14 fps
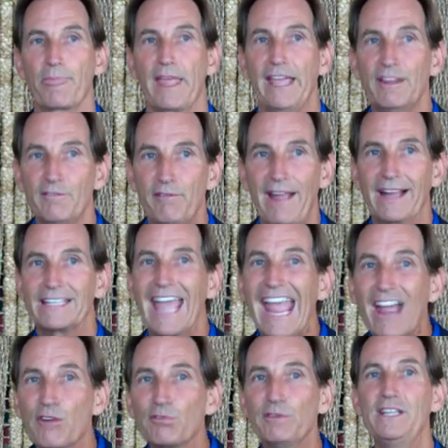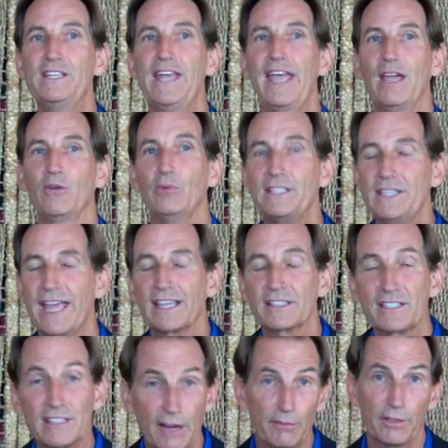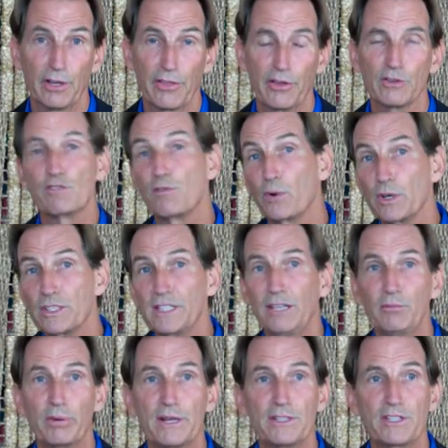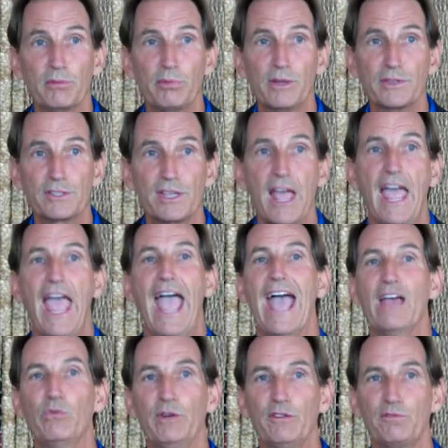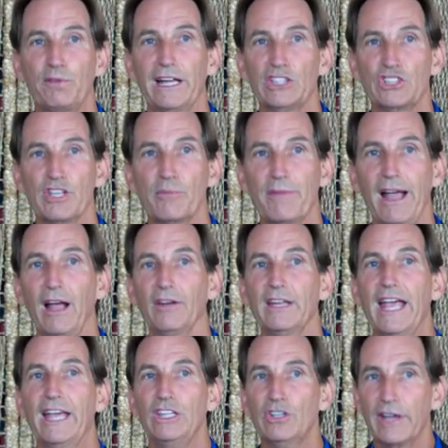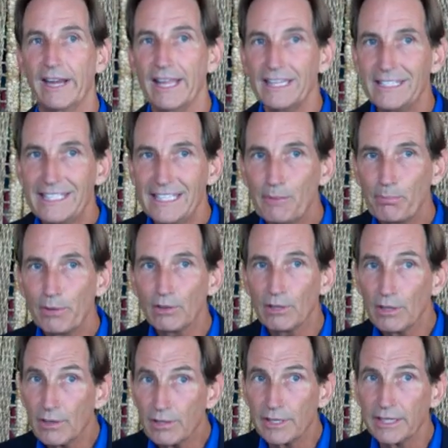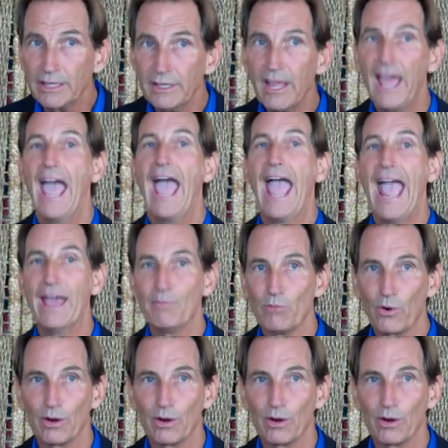In fact, every day we take several of those 14 principles and we flesh them out. You get a deeper learning, and more